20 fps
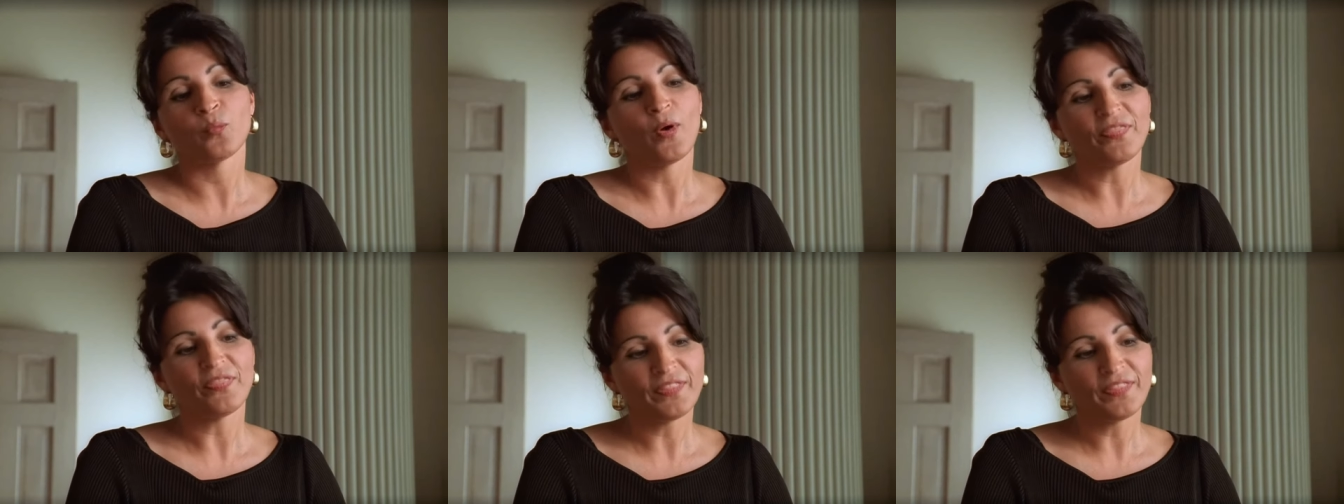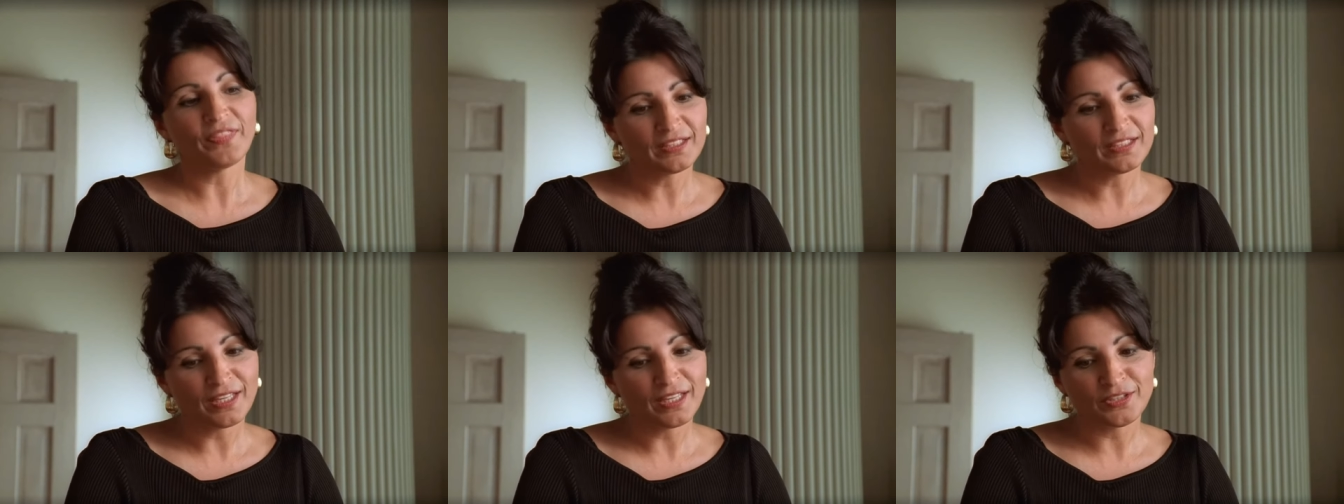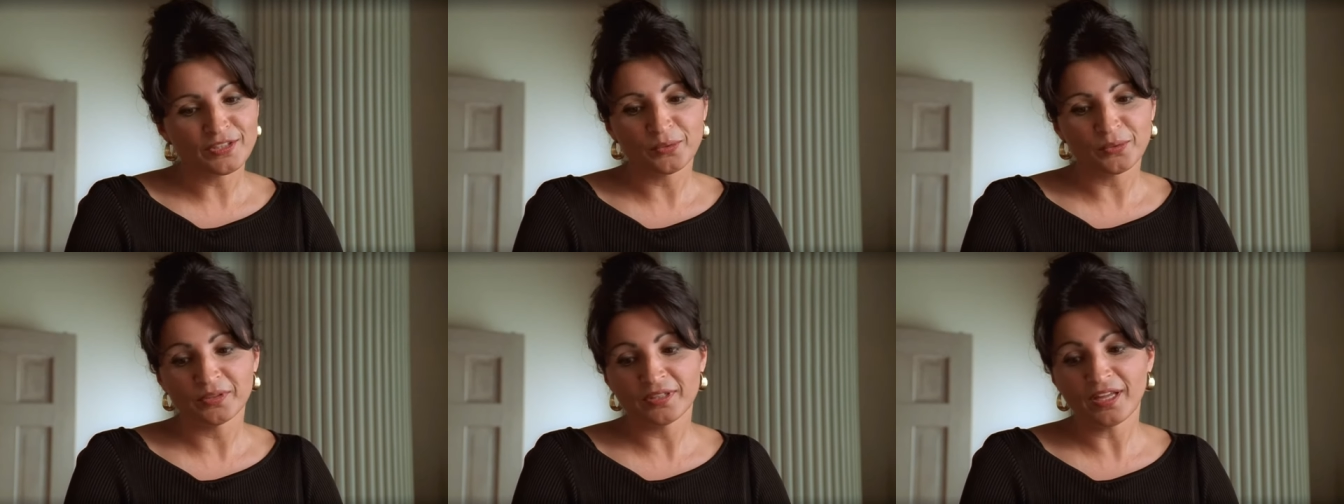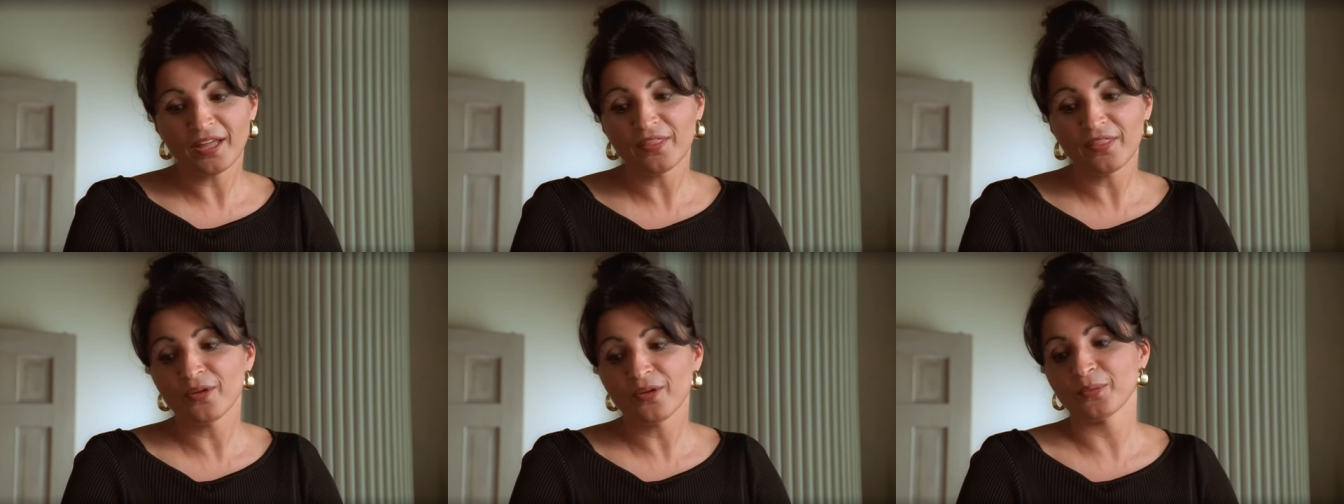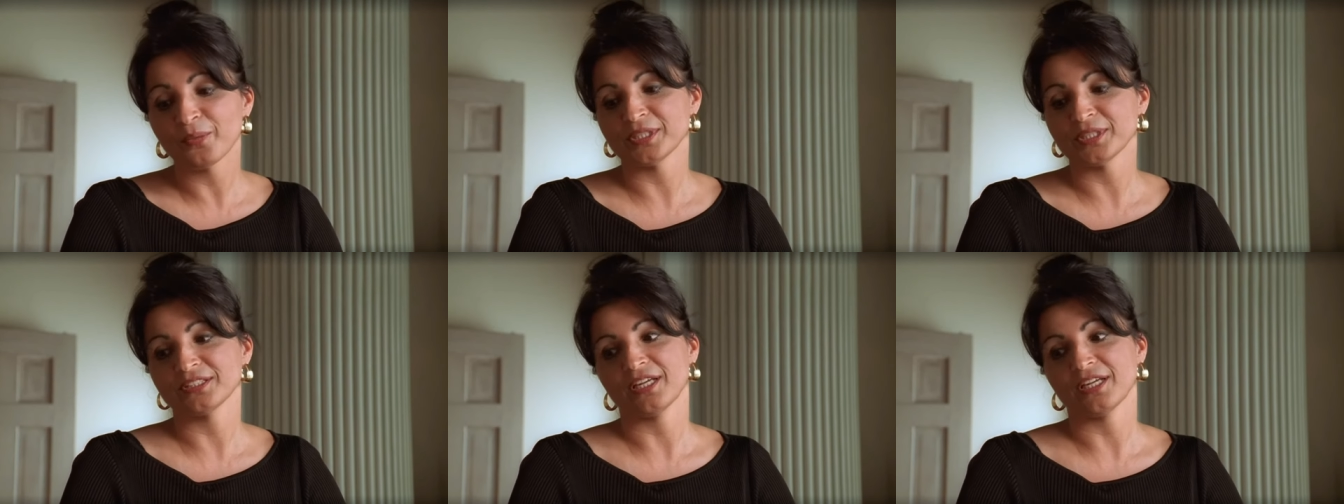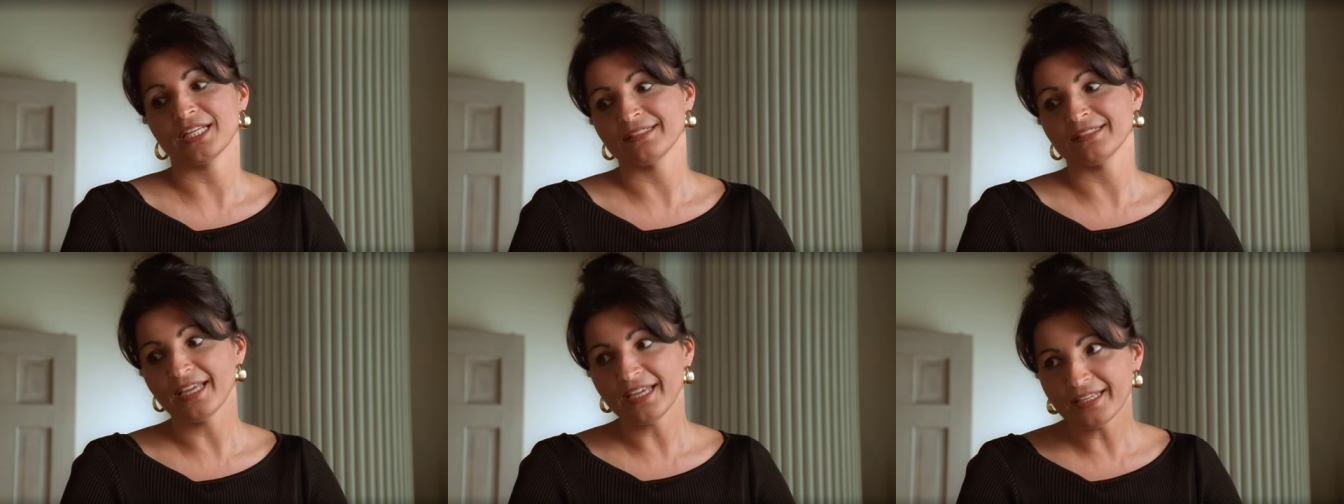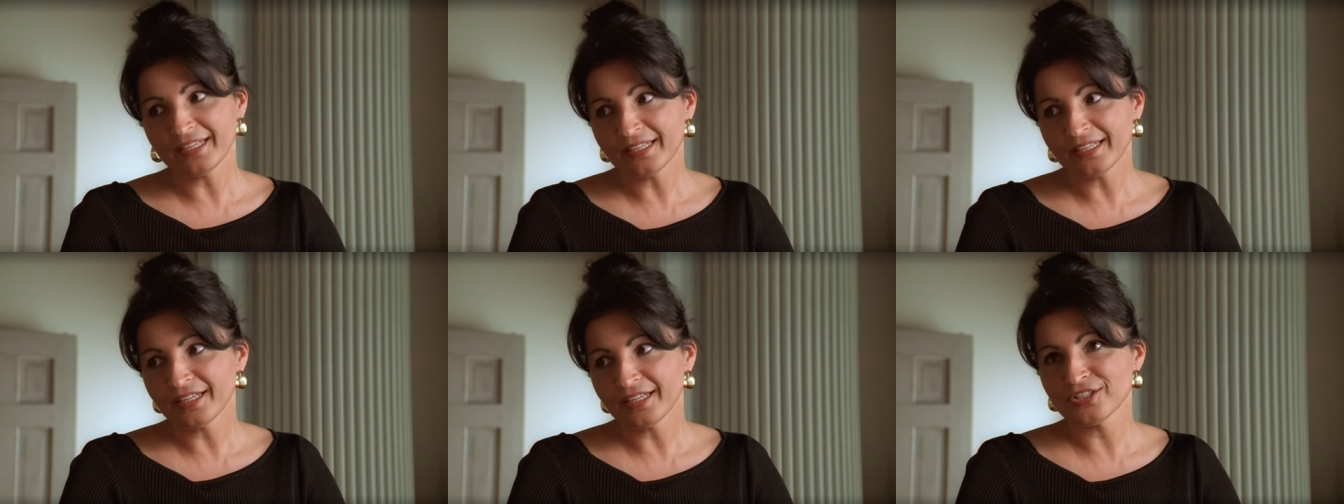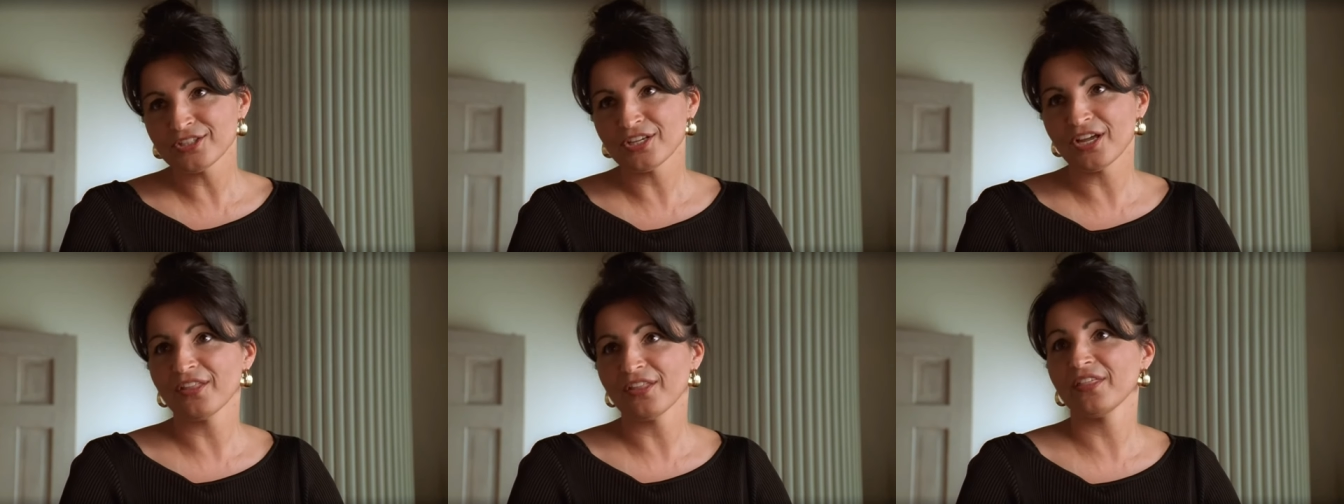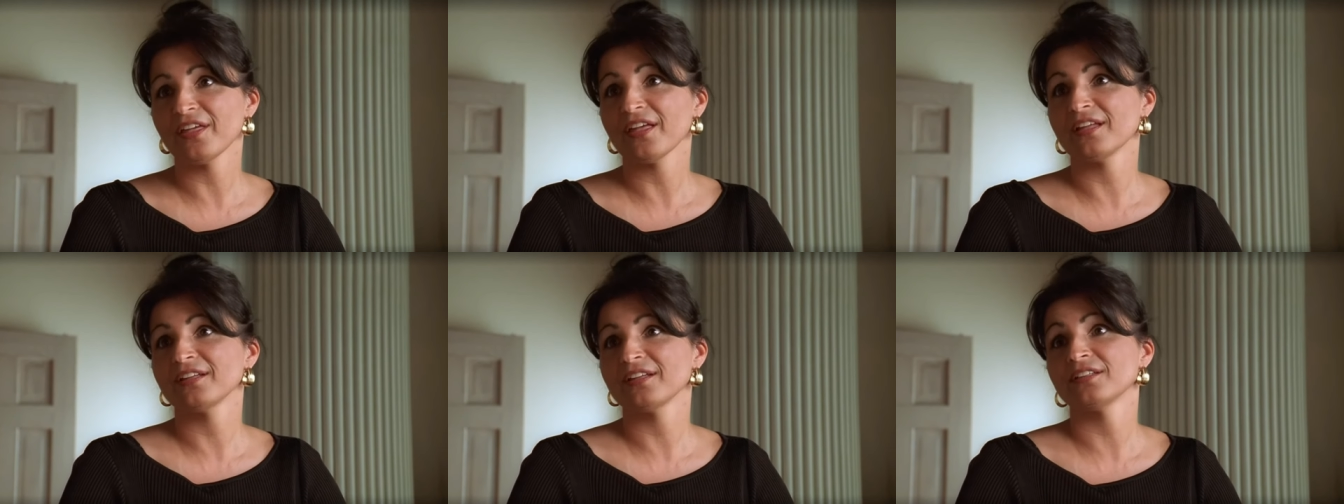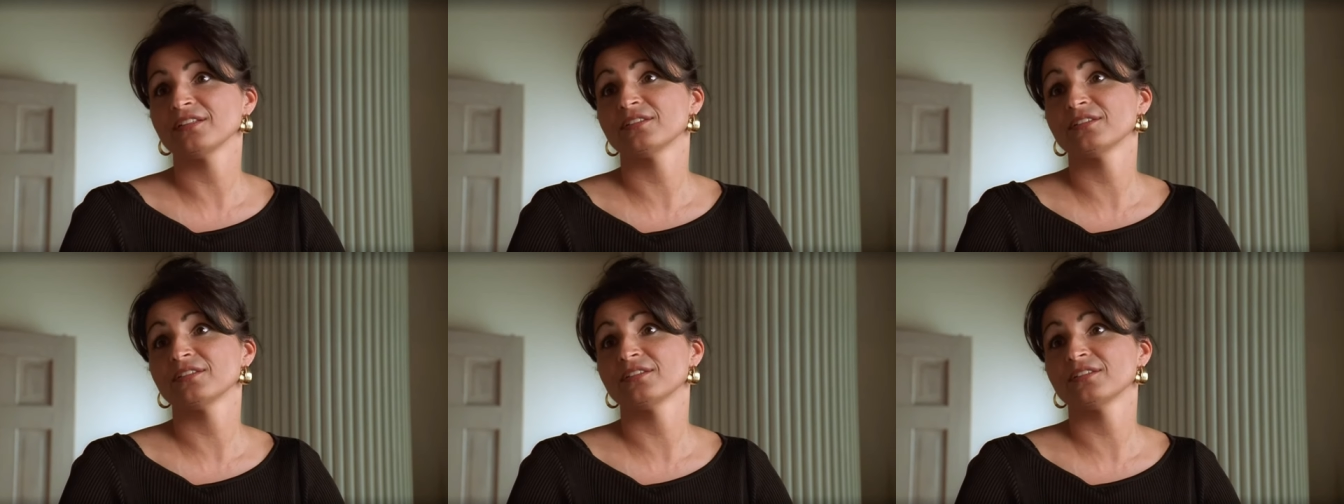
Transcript: thing led to another. We started dating each other and...